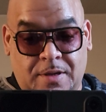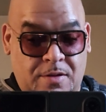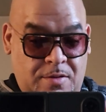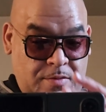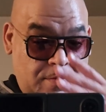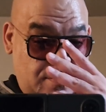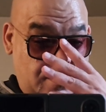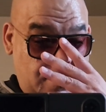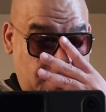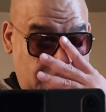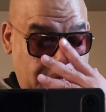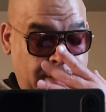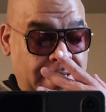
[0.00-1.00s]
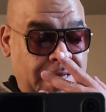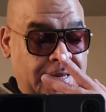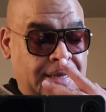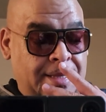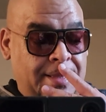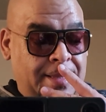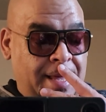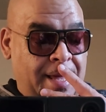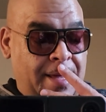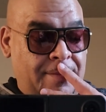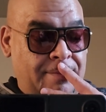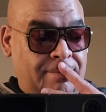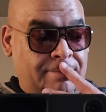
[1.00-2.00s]
you
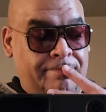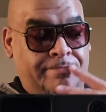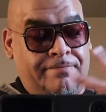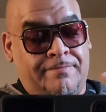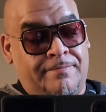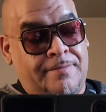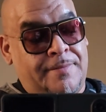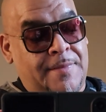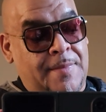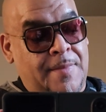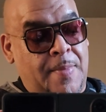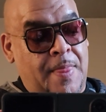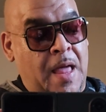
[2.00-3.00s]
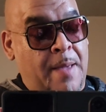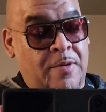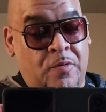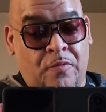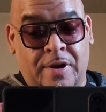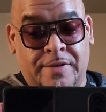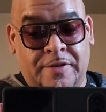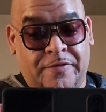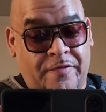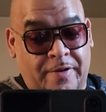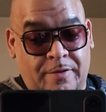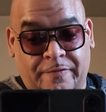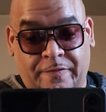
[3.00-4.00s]
that I've been wearing this
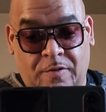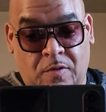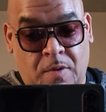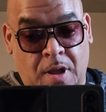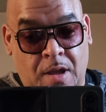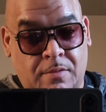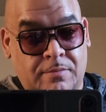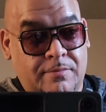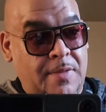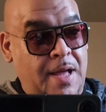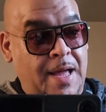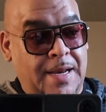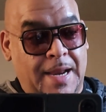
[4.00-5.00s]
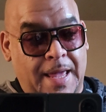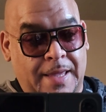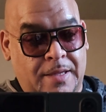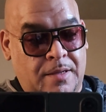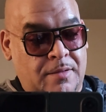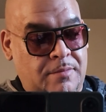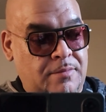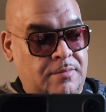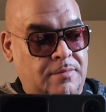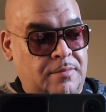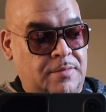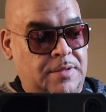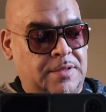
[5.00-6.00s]
fragrance for a while. I like it.
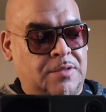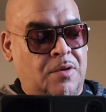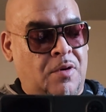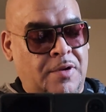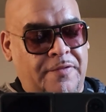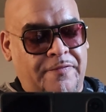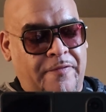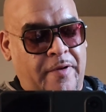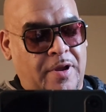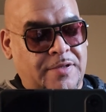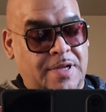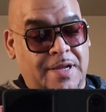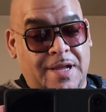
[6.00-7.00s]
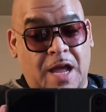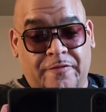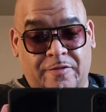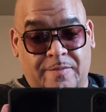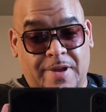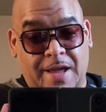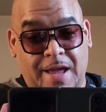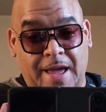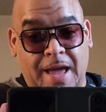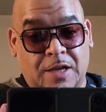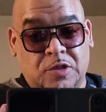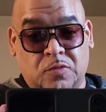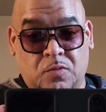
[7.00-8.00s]
It's the only fragrance I got from an
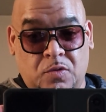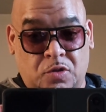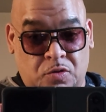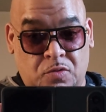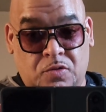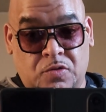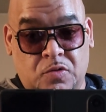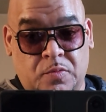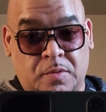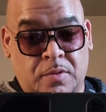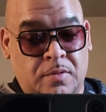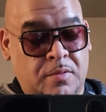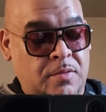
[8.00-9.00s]
actual YouTuber.